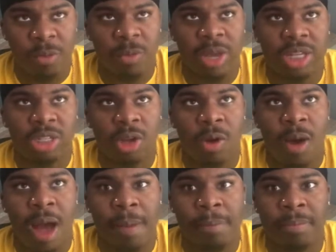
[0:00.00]
week, so
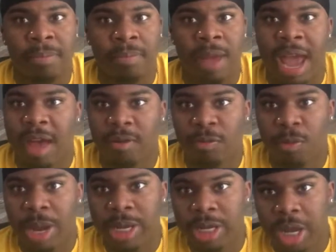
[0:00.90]
I'm
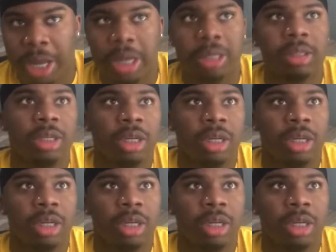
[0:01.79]
halfway done.